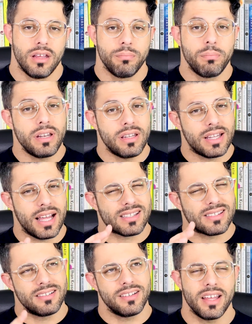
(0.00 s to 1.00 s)
But
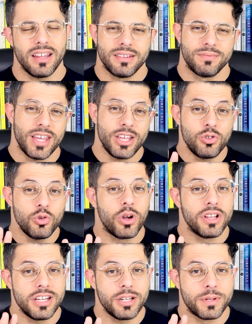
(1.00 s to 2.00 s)
that they do
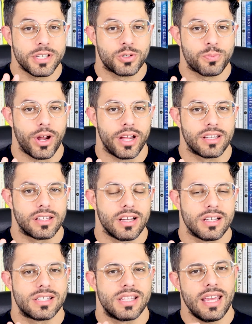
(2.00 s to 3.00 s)
a little bit spread,
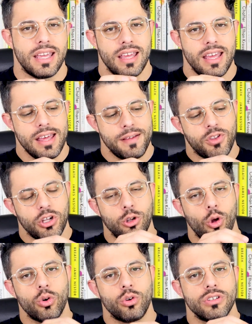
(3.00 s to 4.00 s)
because the
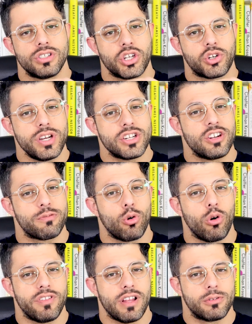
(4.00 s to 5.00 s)
local secretion of
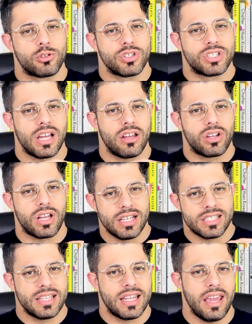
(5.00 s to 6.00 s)
pro-inflammatory
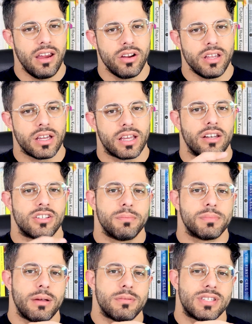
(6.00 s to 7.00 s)
cytokines in the area can
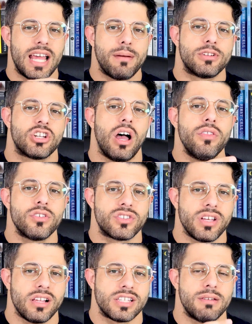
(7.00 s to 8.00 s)
sometimes damage other
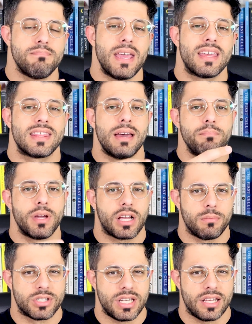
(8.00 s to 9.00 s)
cells and make them
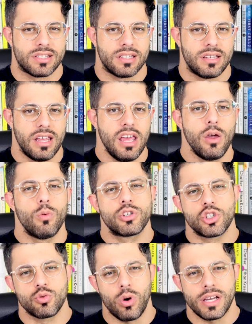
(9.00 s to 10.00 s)
become senescent,
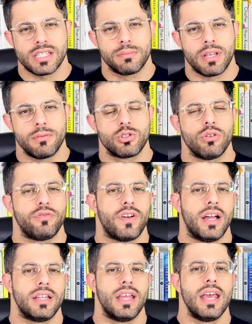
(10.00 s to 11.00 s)
which is why sometimes you'll
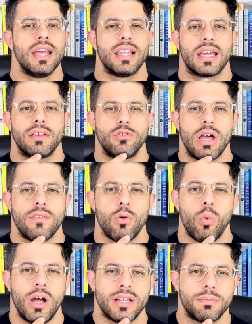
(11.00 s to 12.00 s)
find, like if you have a
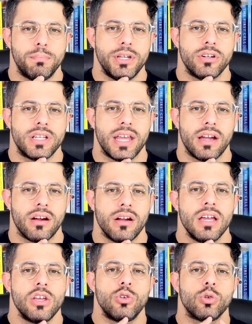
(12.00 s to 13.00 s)
white beard
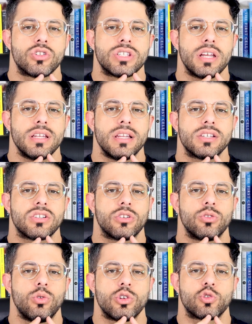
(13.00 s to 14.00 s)
hair, you'll suddenly
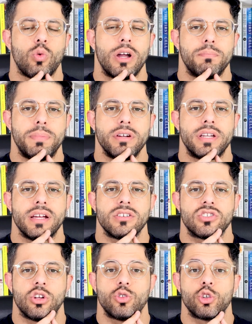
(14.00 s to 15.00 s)
start to notice white beard
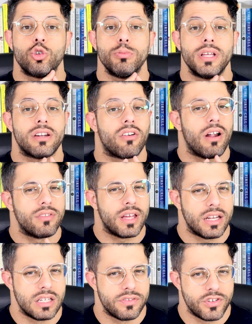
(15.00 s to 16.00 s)
hairs start to accumulate around
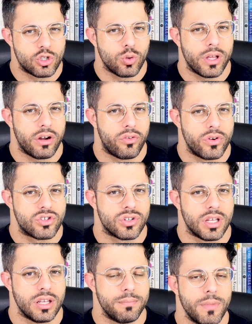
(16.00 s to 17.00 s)
that individual hair
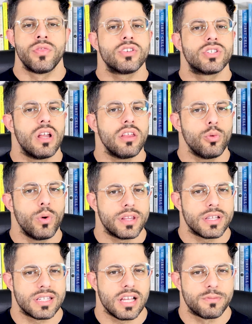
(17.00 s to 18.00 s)
originally. There's another way
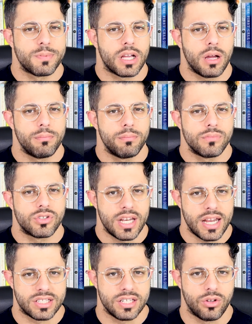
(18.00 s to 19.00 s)
that cells become
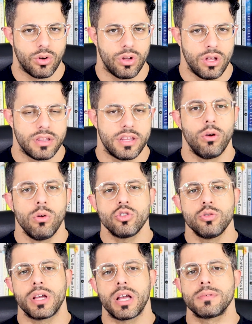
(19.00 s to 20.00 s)
senescent though. They
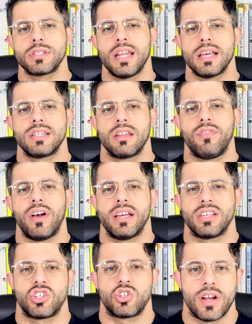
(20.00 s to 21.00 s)
also become senescent
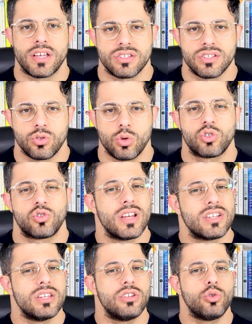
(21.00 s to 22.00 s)
via stress. So
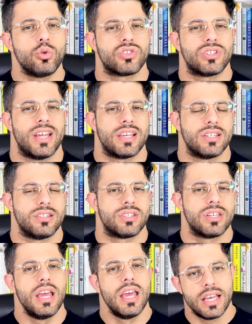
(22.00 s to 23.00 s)
stress-induced
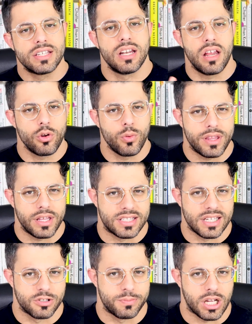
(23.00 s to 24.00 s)
senescence is another way that
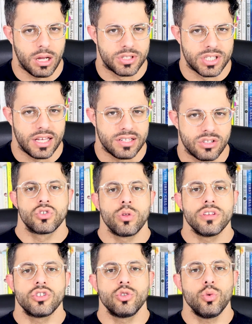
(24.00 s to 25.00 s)
cells become senescent. So
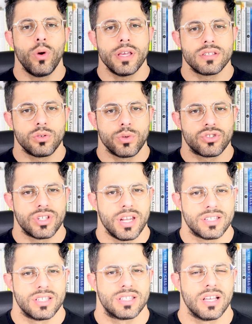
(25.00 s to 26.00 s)
there's two ways in which
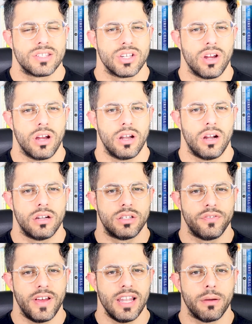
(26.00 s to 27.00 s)
senescent cells are
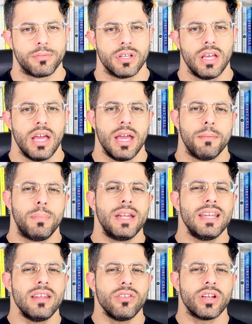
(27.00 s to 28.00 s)
developed. But
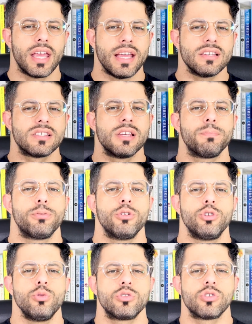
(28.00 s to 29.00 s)
in either case, they
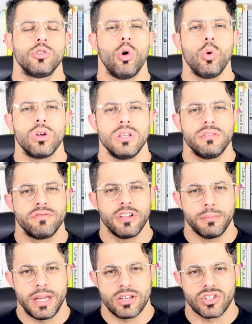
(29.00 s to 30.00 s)
produce local
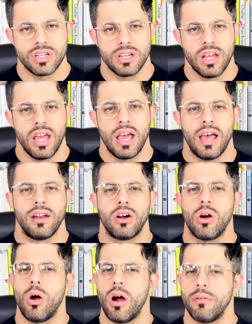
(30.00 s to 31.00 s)
inflammation and
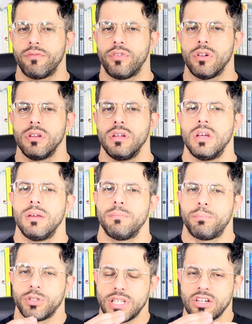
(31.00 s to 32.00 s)
are harmful,
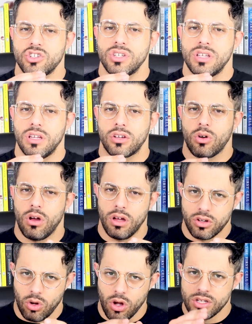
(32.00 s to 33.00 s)
potentially
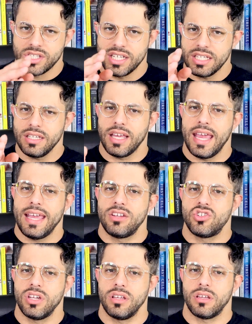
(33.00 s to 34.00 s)
causing
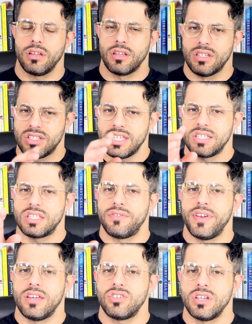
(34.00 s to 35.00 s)
aging, the diseases
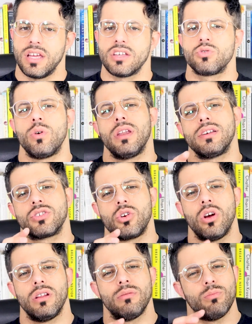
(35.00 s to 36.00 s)
of aging, as well as
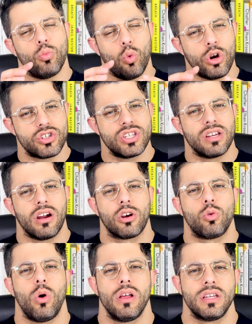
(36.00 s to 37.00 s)
worsening
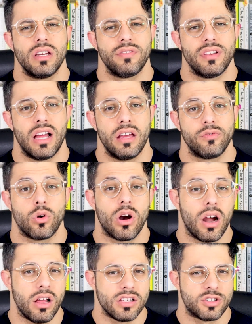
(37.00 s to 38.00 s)
our quality of life
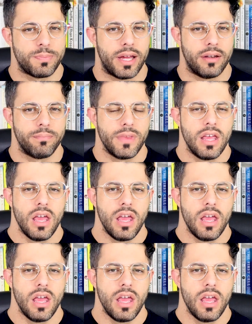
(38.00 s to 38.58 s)
or our health span.